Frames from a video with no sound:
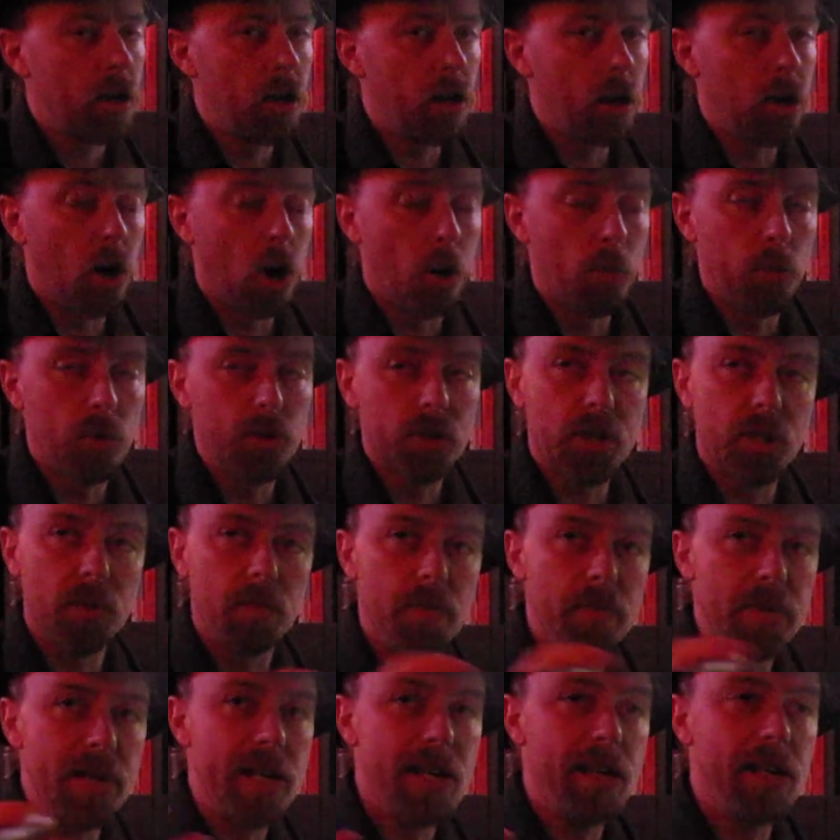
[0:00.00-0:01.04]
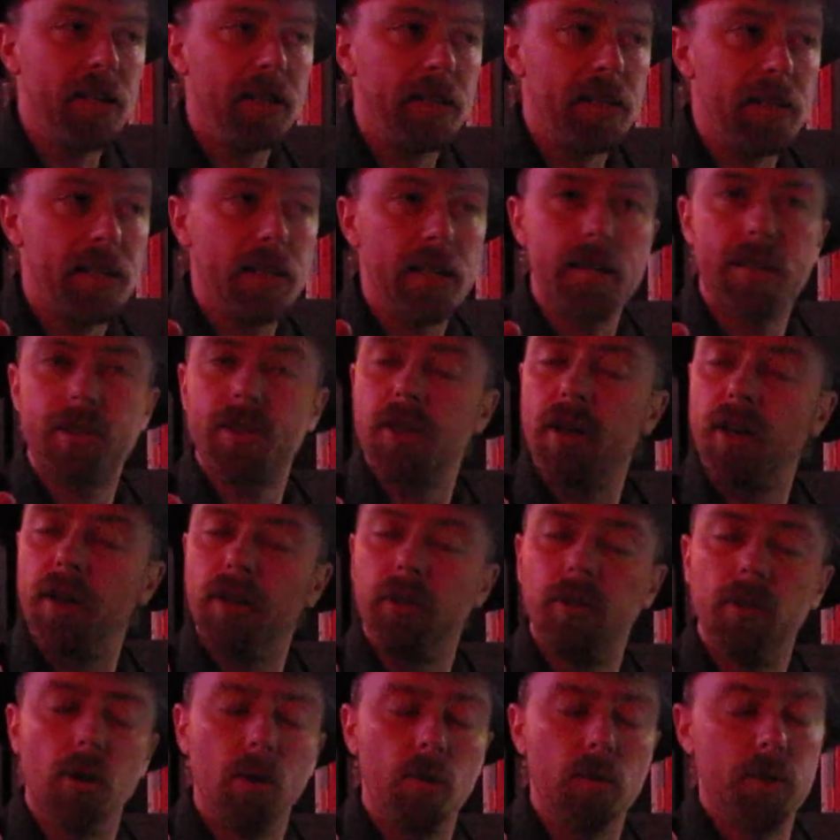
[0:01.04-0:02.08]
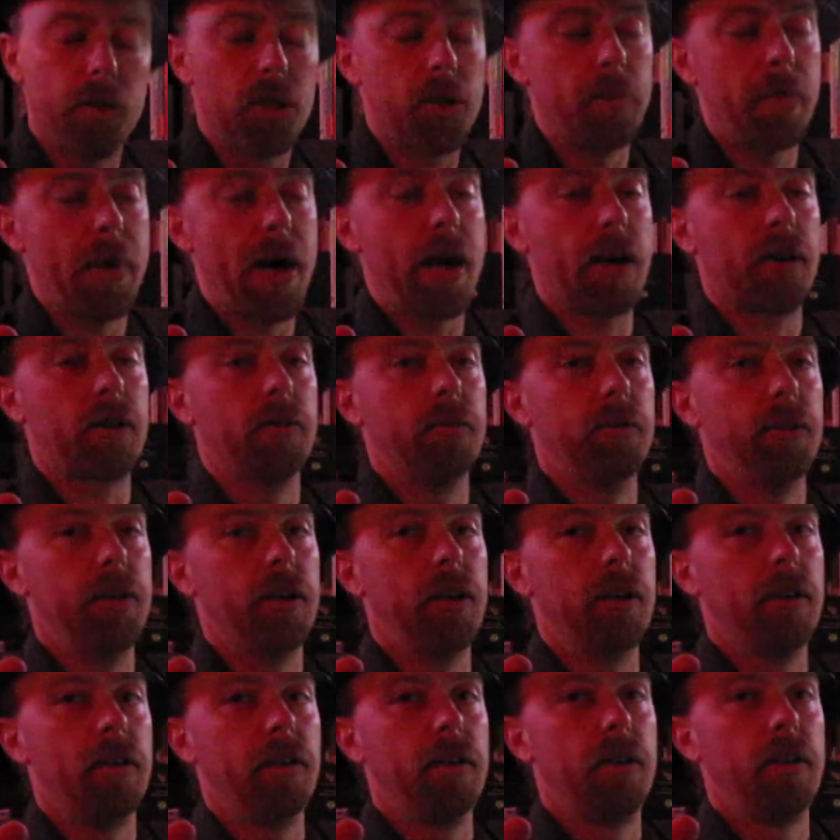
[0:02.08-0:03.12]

almost immediately they started growing tobacco there.